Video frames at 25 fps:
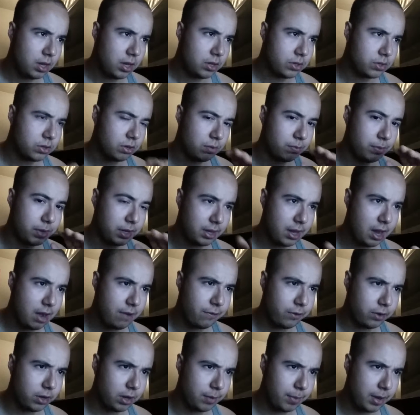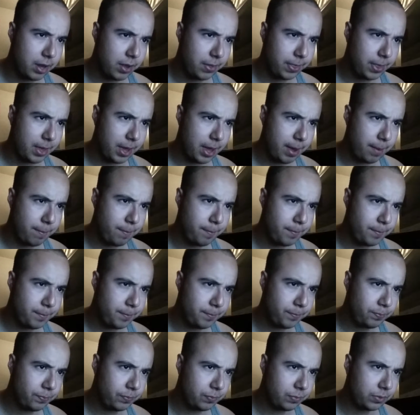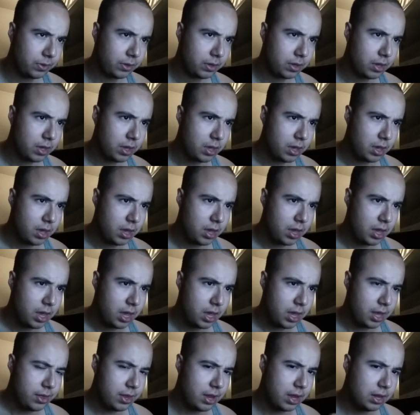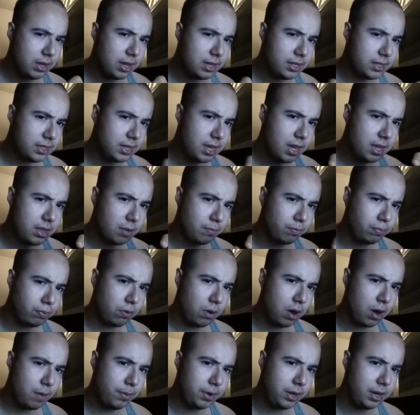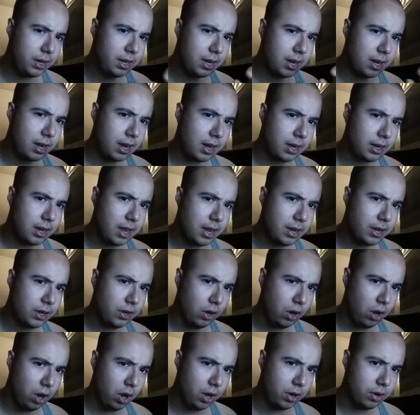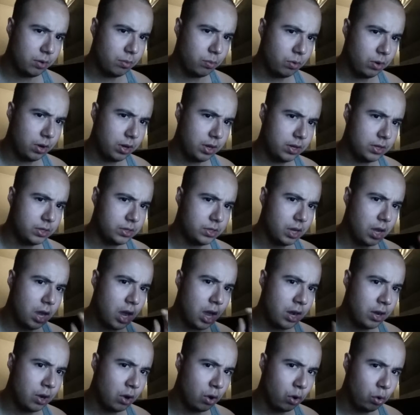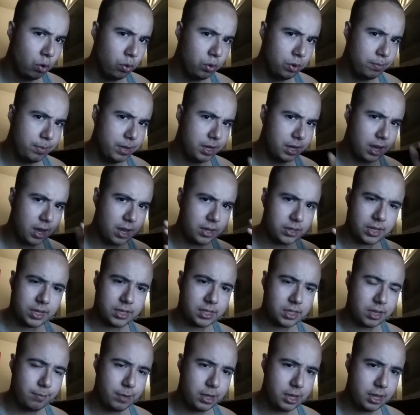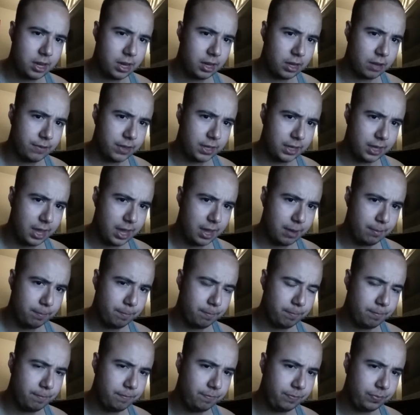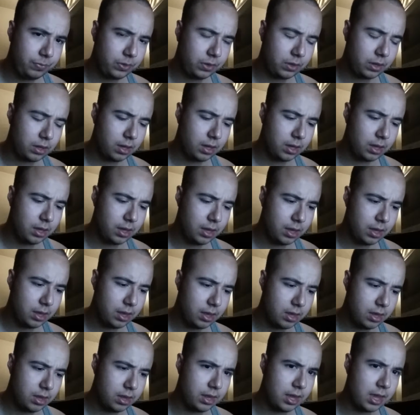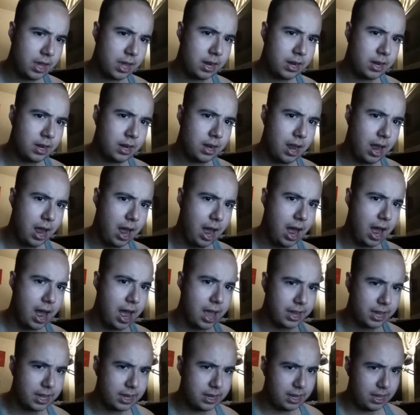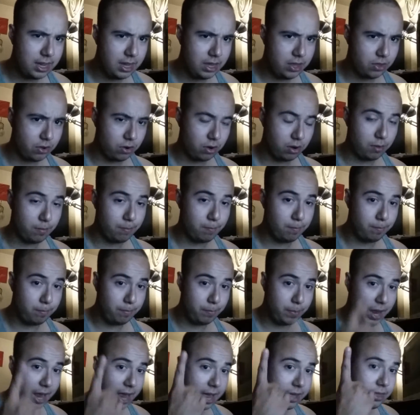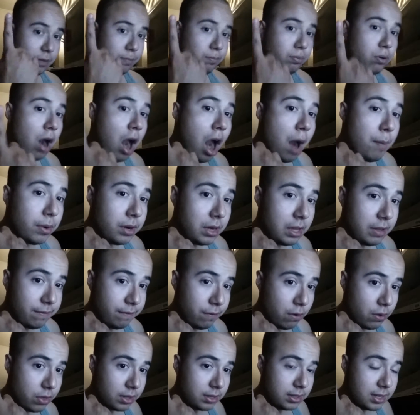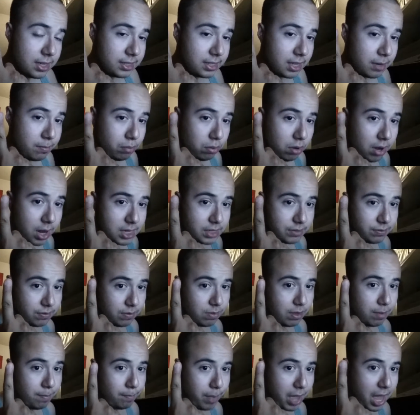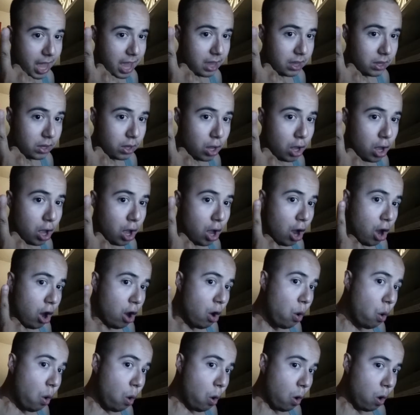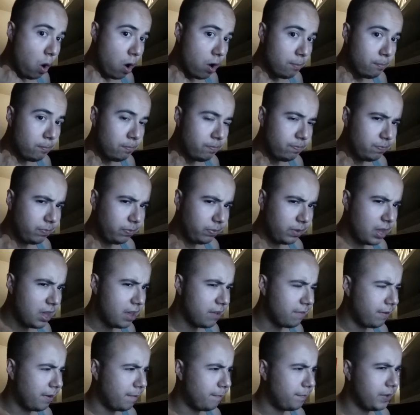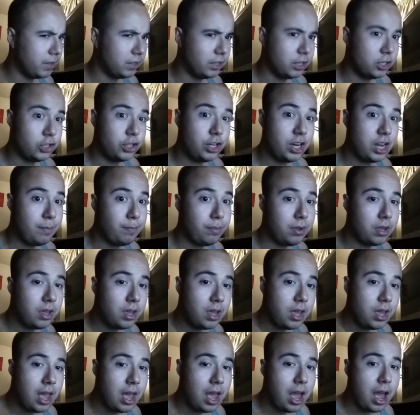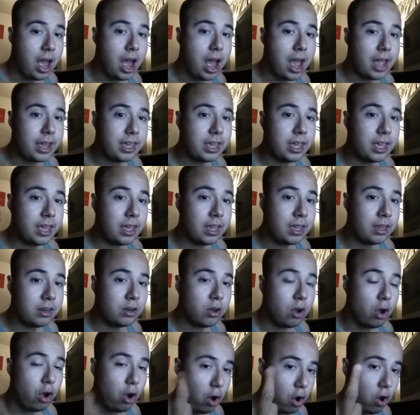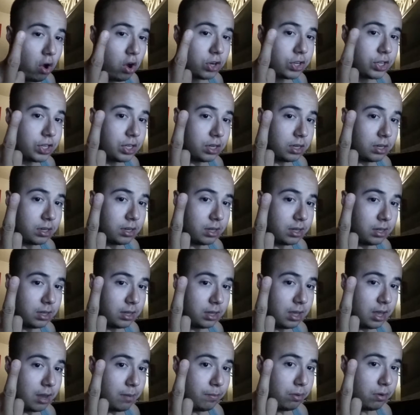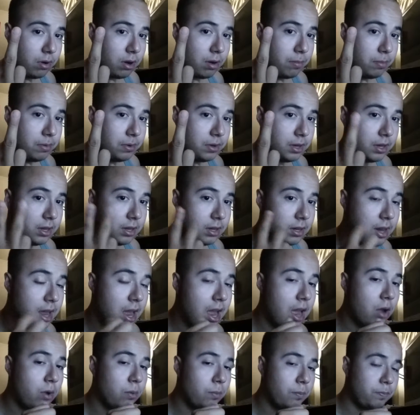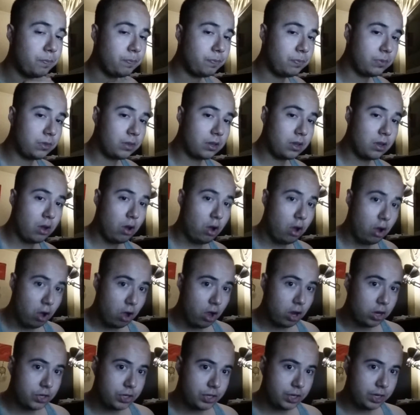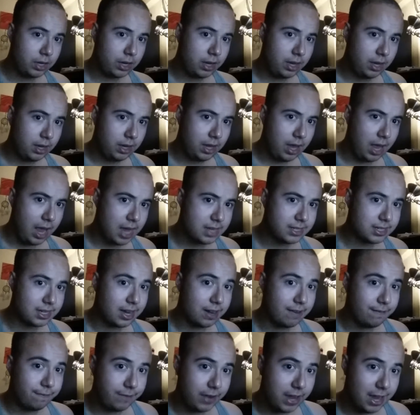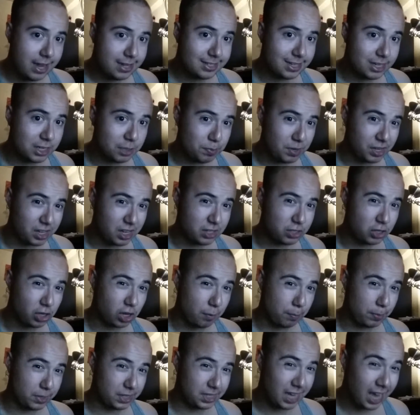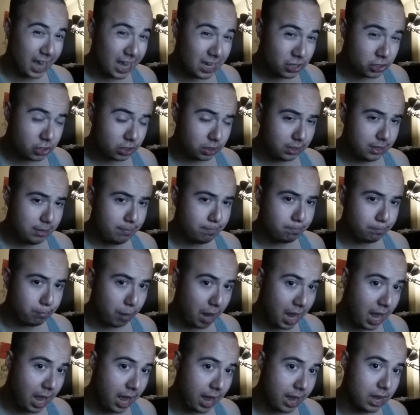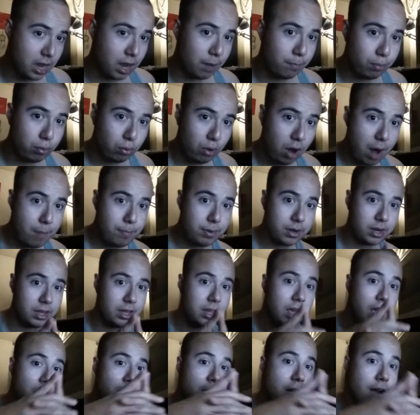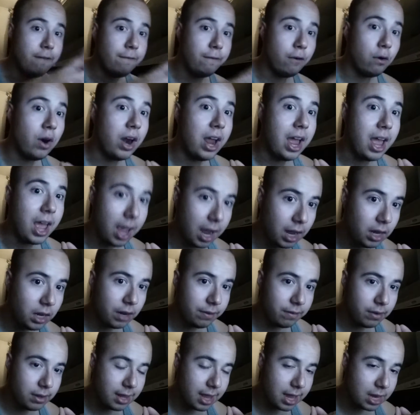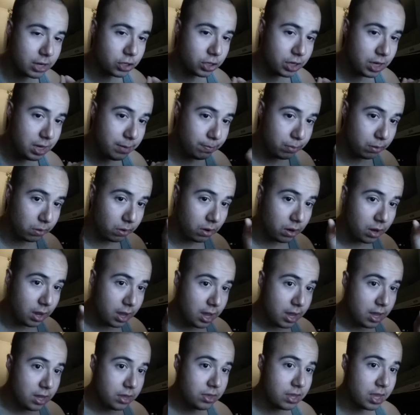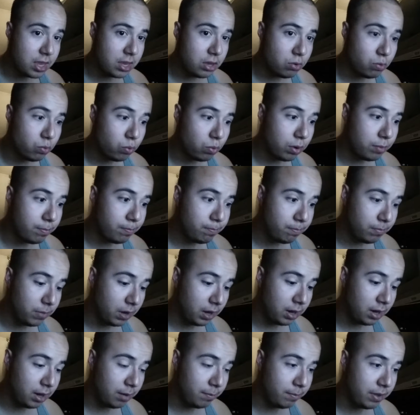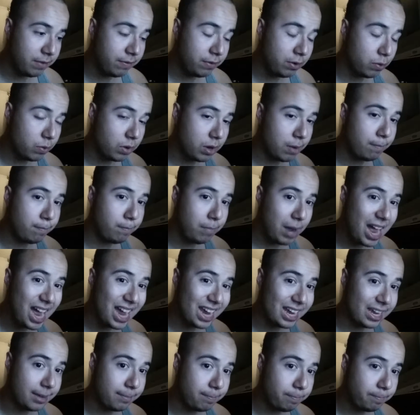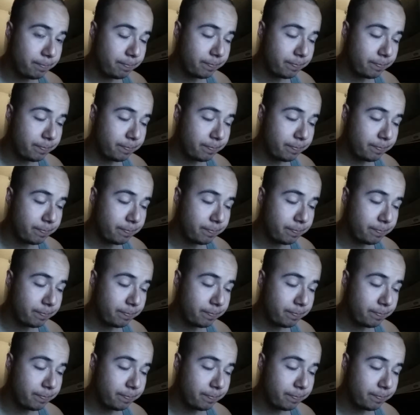So be careful about that. Now let's say the property that I landed on was unowned because it's the beginning of the game. Then I can either buy the property for the listed price from the bank, or if I'm feeling cheap, I can auction that property. Now, auctioning has an advantage because you could potentially buy a property for a hell of a lot cheaper than you would if you were to buy it.